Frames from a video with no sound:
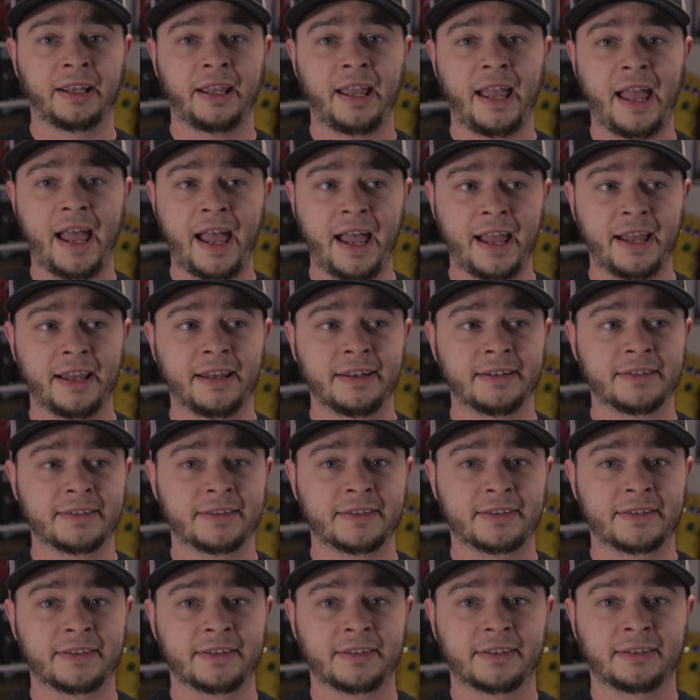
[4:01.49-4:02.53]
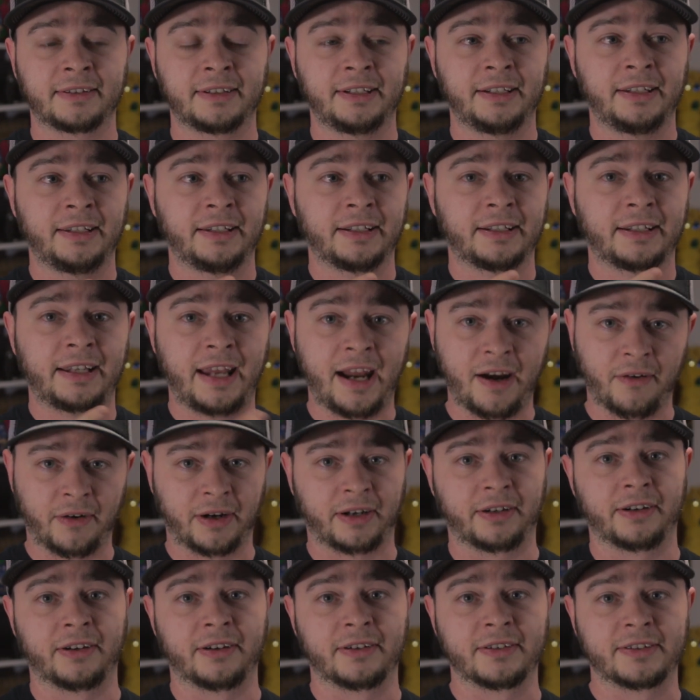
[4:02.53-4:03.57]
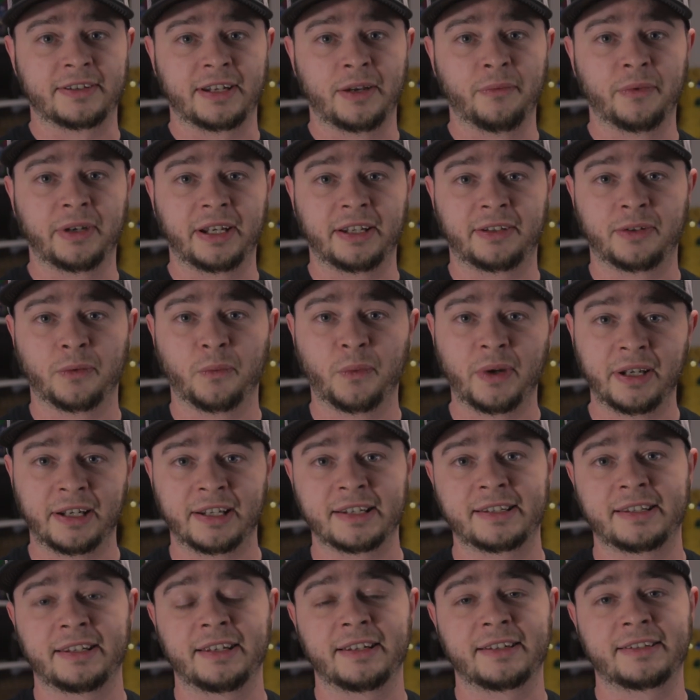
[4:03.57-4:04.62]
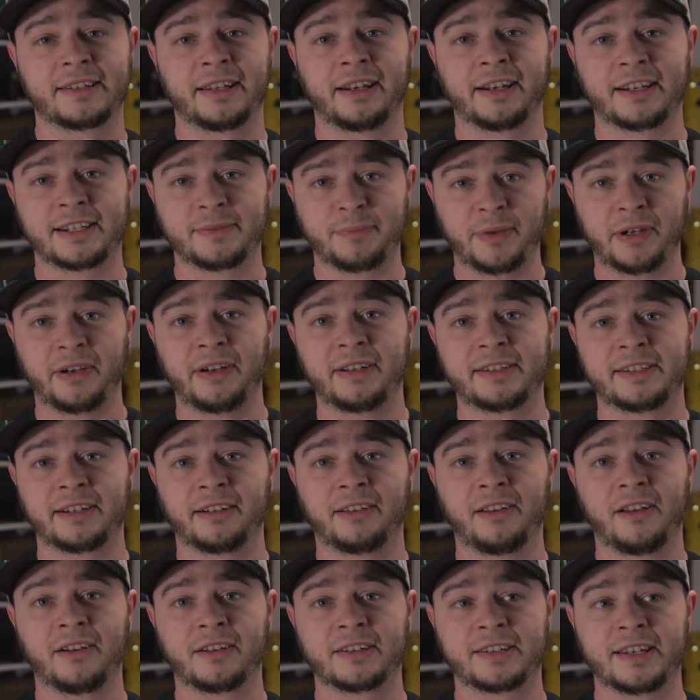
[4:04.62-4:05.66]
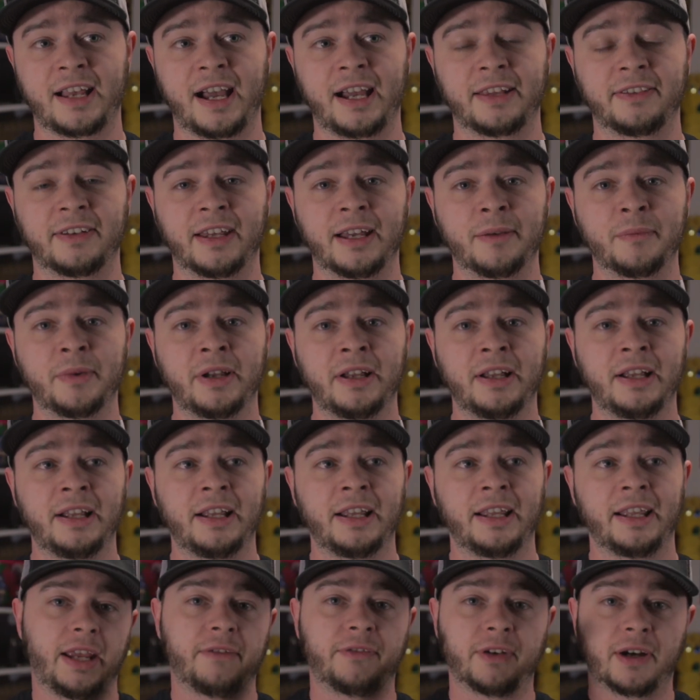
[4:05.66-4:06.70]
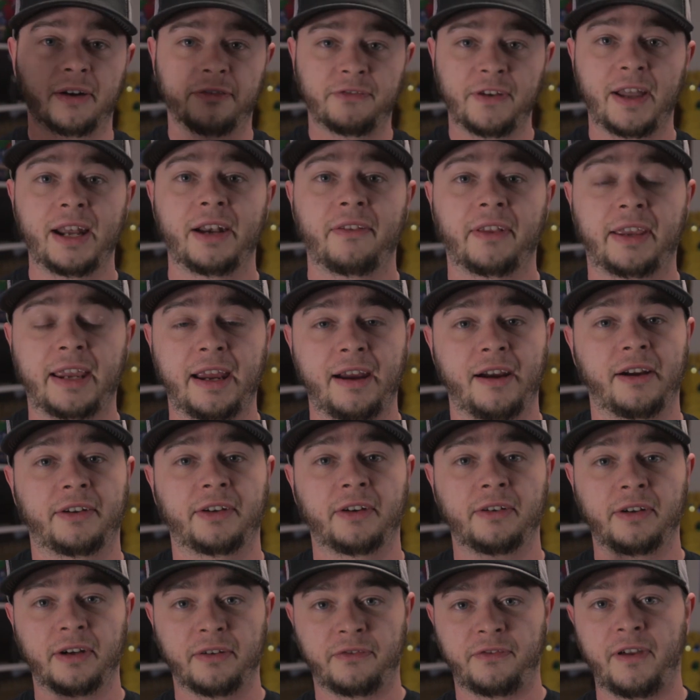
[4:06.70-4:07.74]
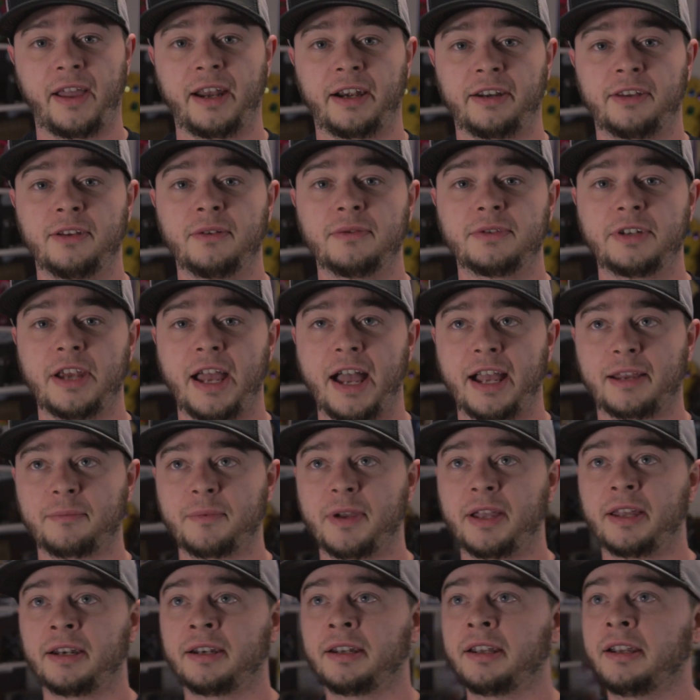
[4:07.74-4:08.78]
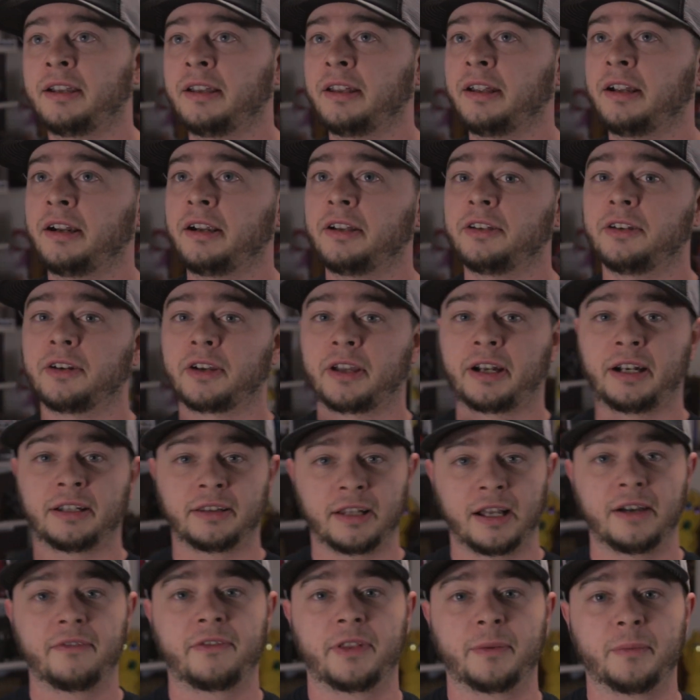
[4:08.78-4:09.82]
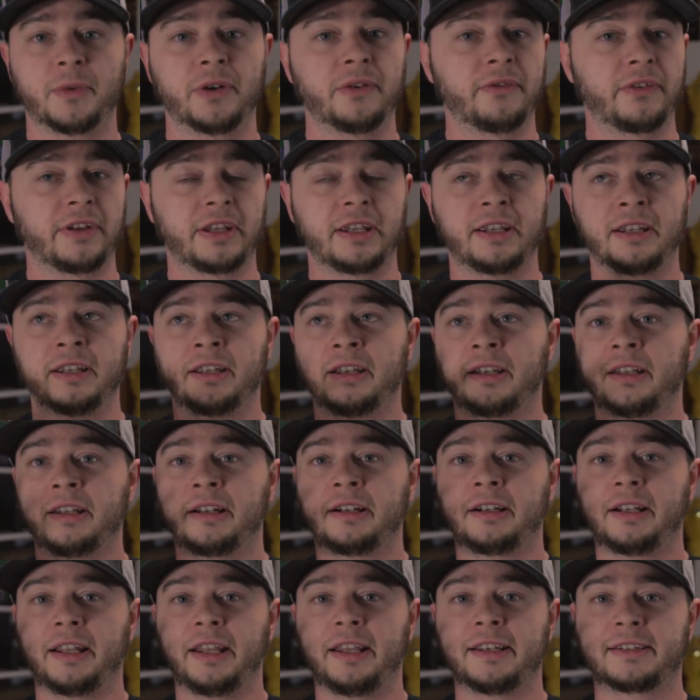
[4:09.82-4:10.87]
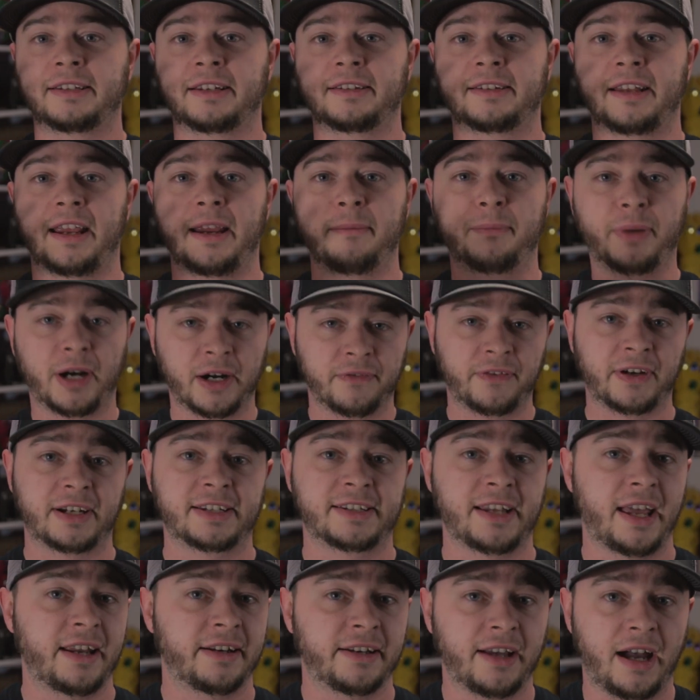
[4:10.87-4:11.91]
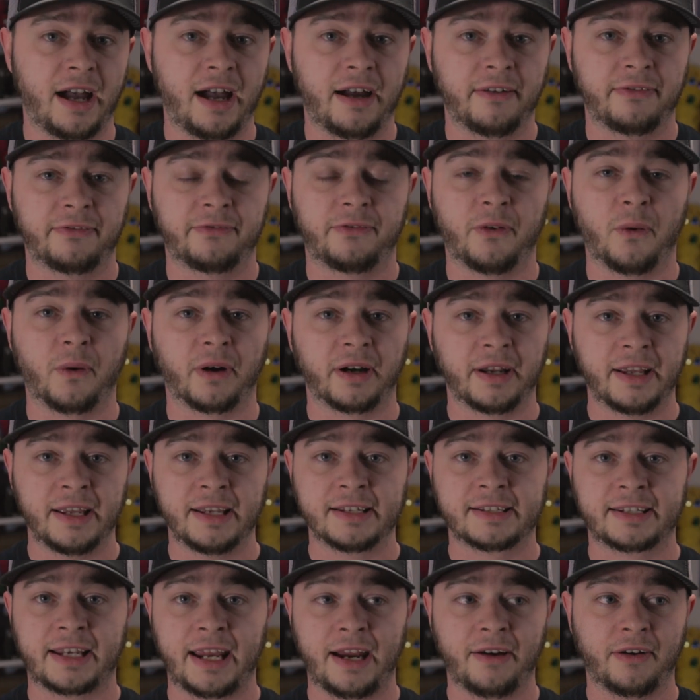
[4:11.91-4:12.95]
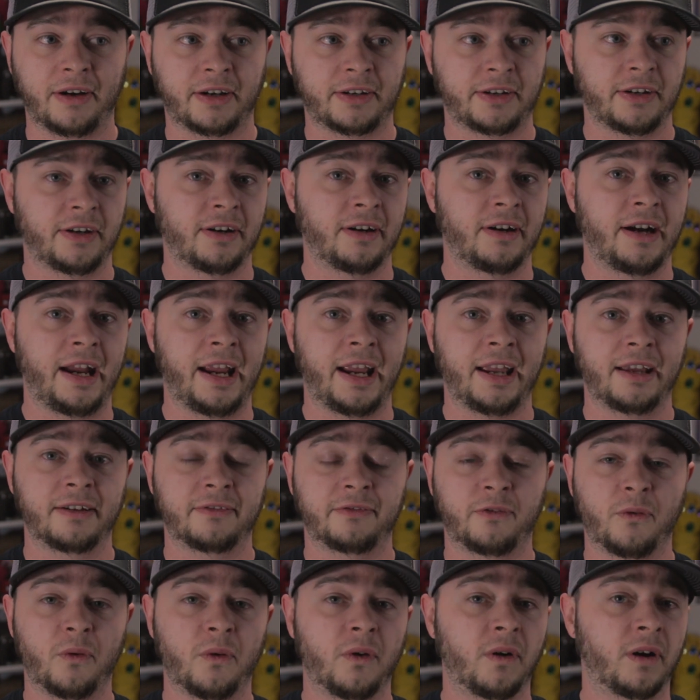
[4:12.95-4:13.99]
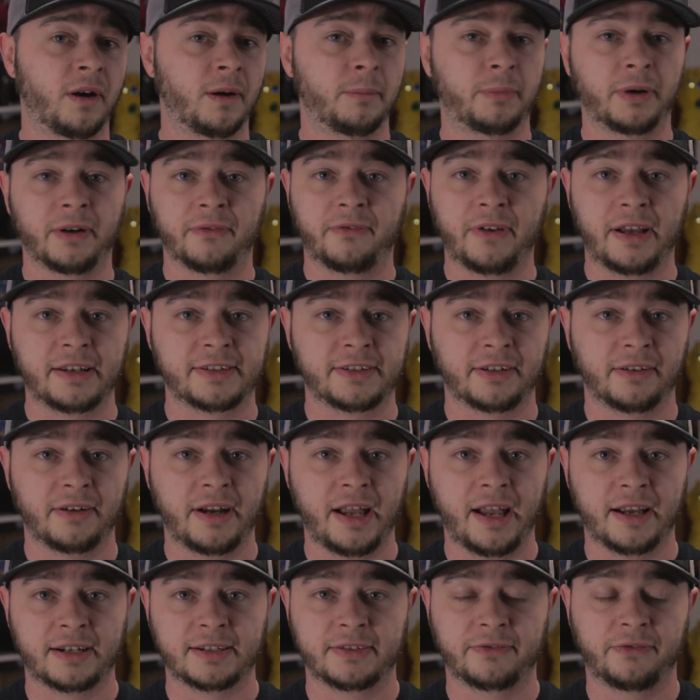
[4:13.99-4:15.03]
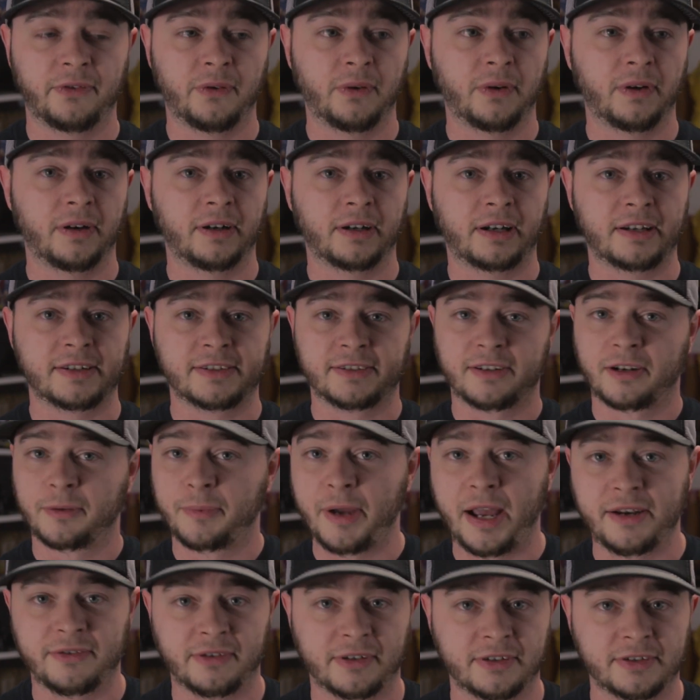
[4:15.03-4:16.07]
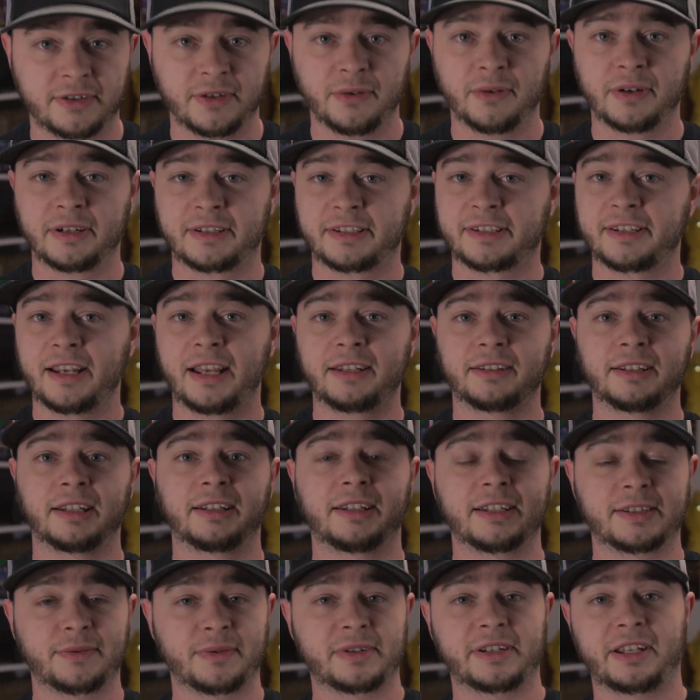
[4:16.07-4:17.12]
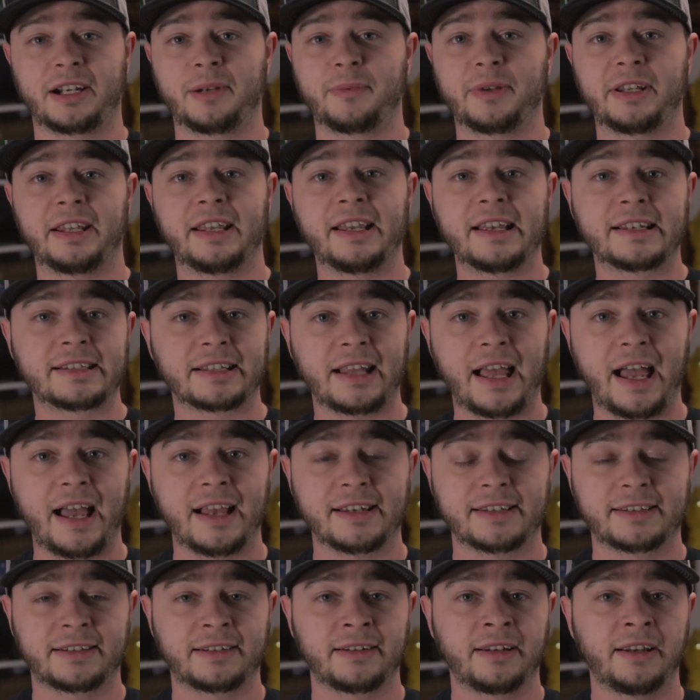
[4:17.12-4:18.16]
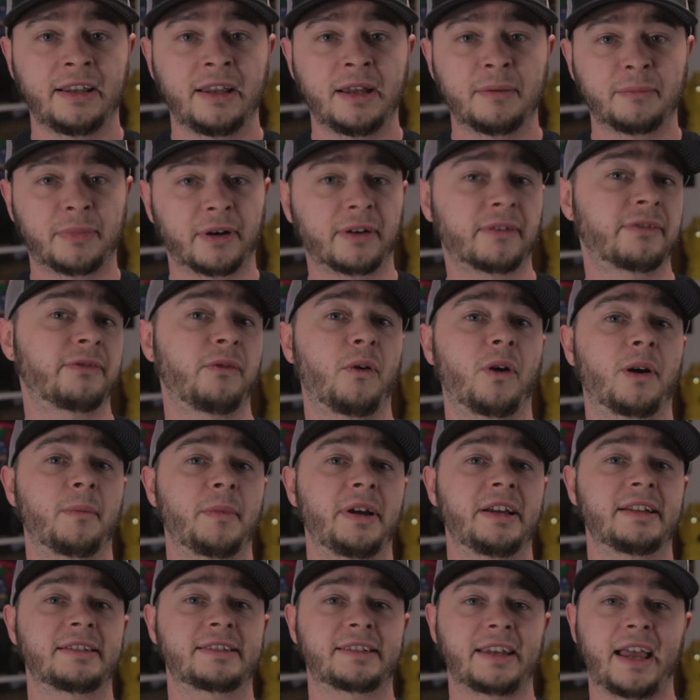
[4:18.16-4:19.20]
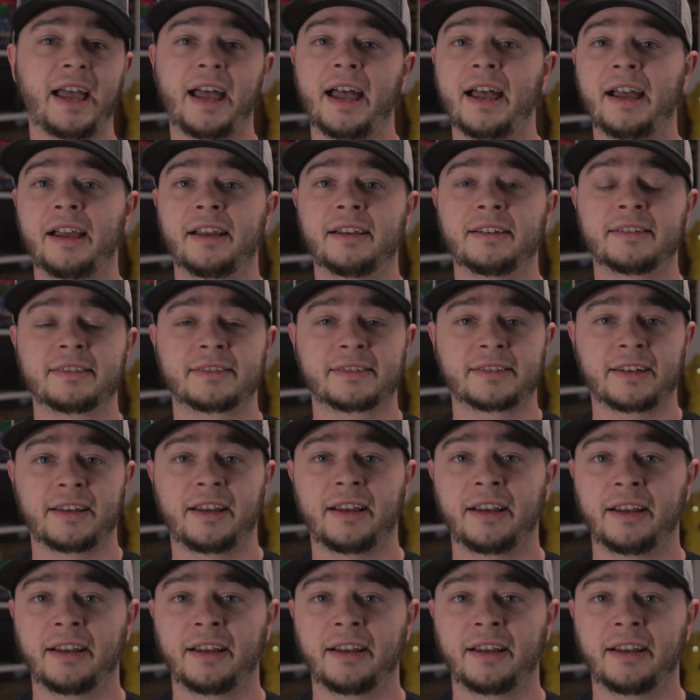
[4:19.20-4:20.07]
as characters, and we get to witness this and experience it alongside them. If you're a fan of the character and you're a fan of Hugh Jackman, you're going to love the movie. This is a perfect send-off for his character and for Professor X, because Sir Patrick Stewart said that this was going to be his last performance as